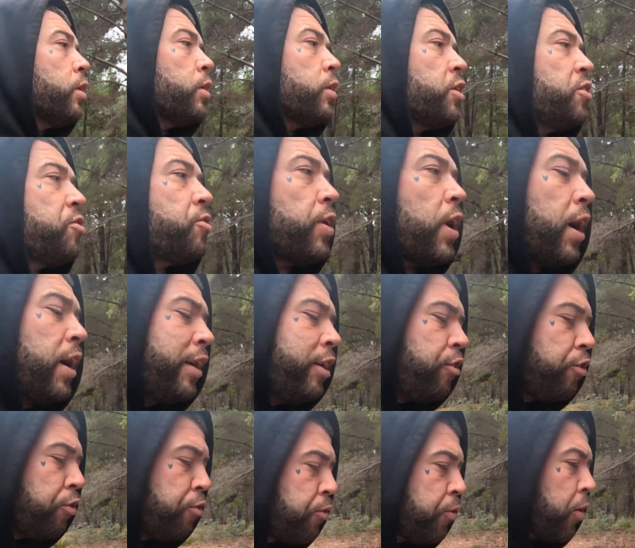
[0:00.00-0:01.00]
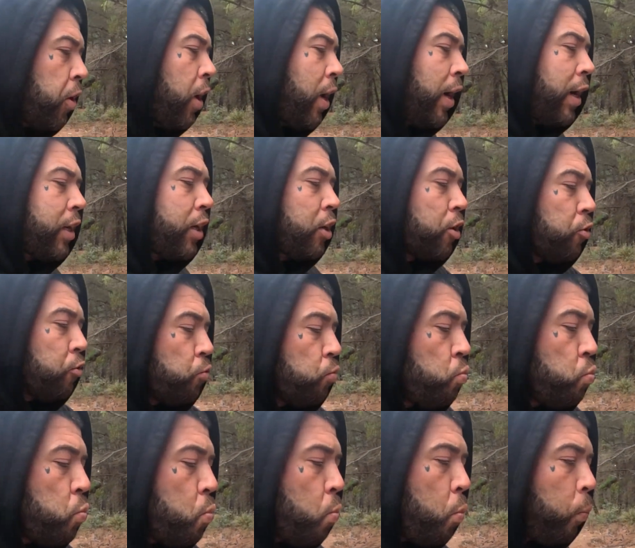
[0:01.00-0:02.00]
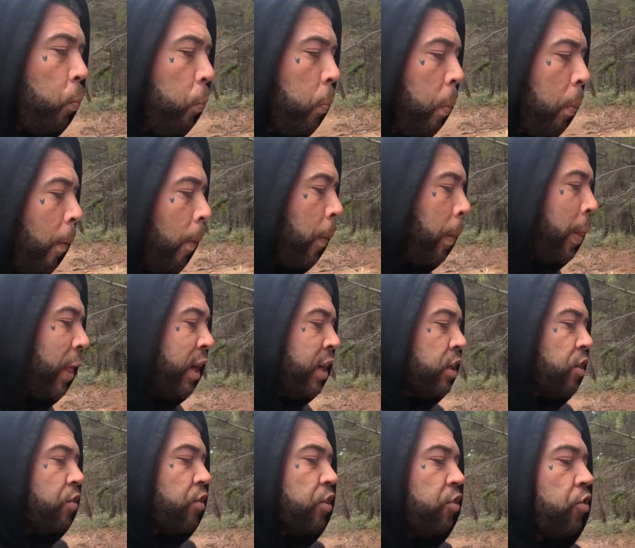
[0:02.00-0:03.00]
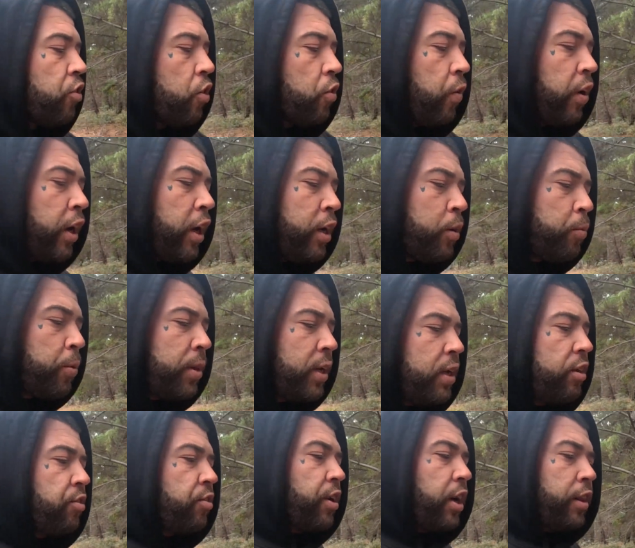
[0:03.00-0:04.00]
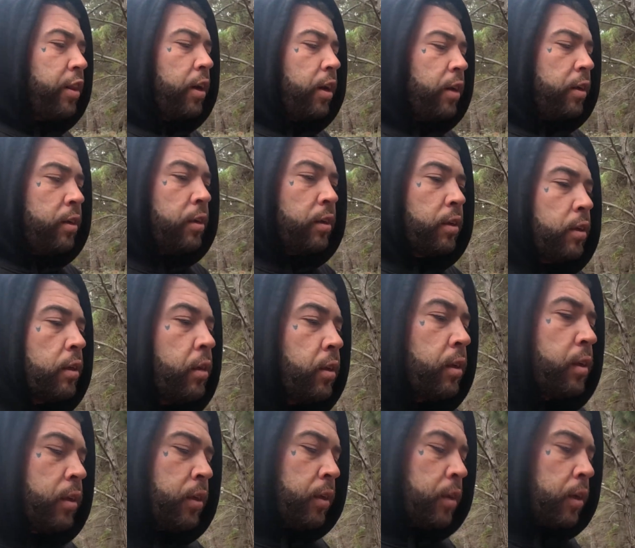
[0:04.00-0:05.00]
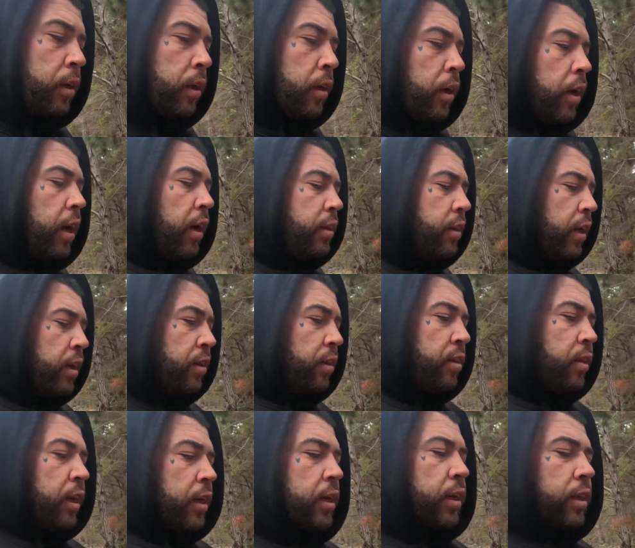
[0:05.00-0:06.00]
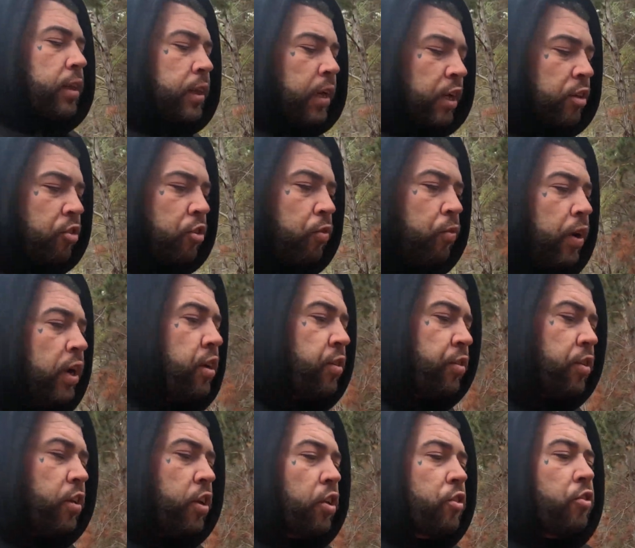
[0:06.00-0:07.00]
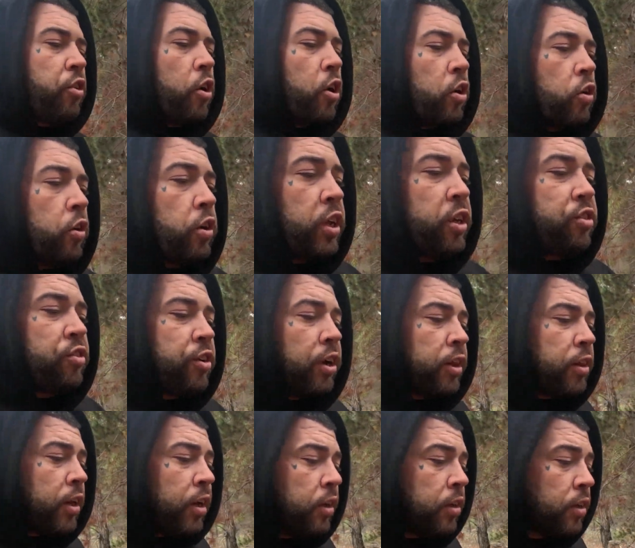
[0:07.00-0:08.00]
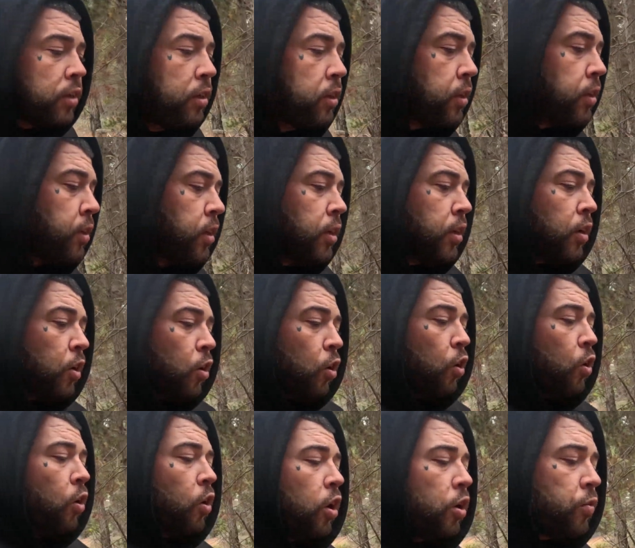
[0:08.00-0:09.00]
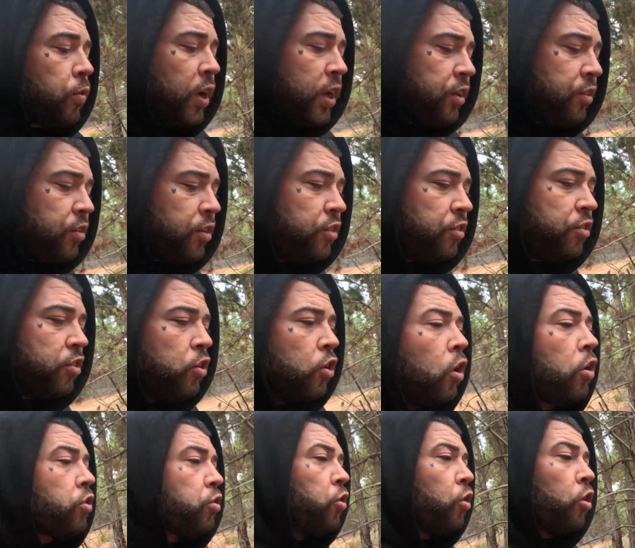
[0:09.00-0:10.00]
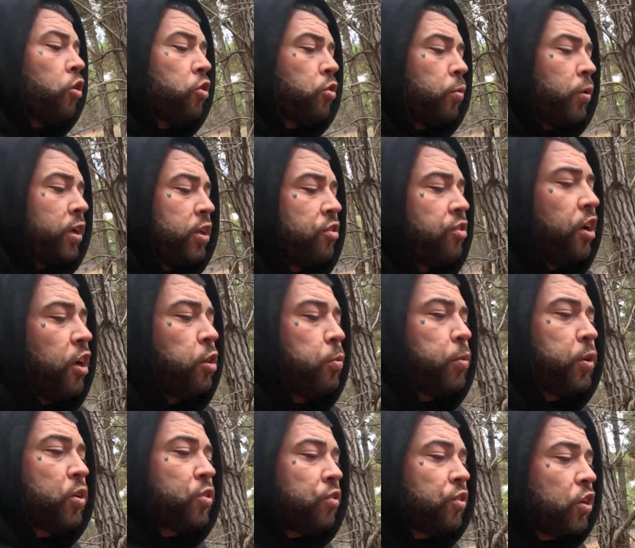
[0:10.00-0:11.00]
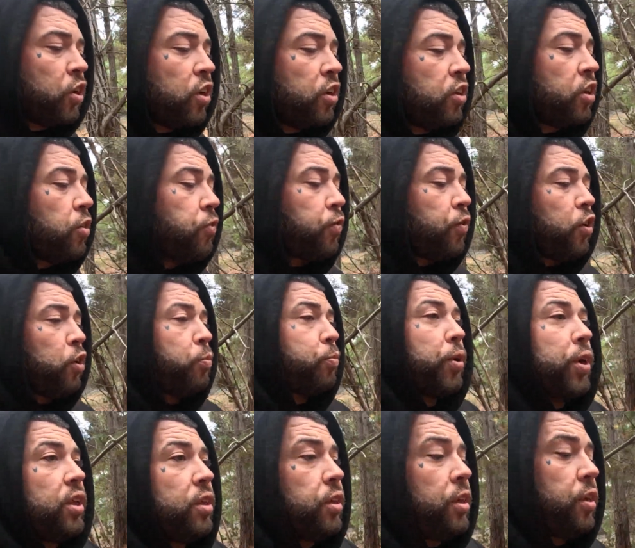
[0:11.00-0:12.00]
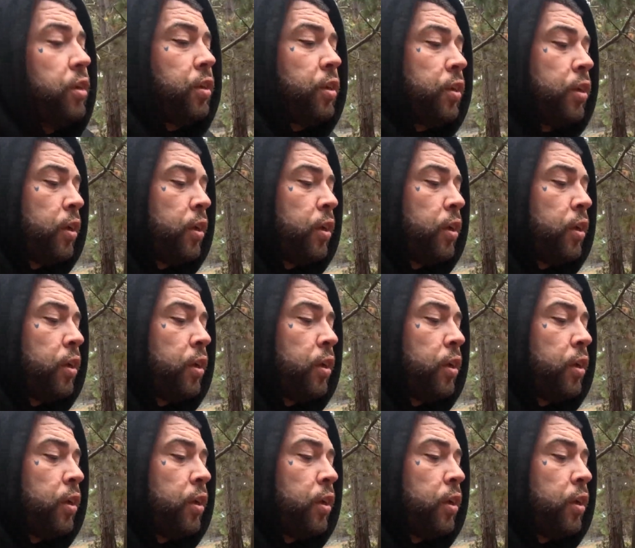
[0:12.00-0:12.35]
this age of like disagreeing with each other and then thinking that's a reason to turn on each other, or a reason to not talk to each other because they've got a different opinion.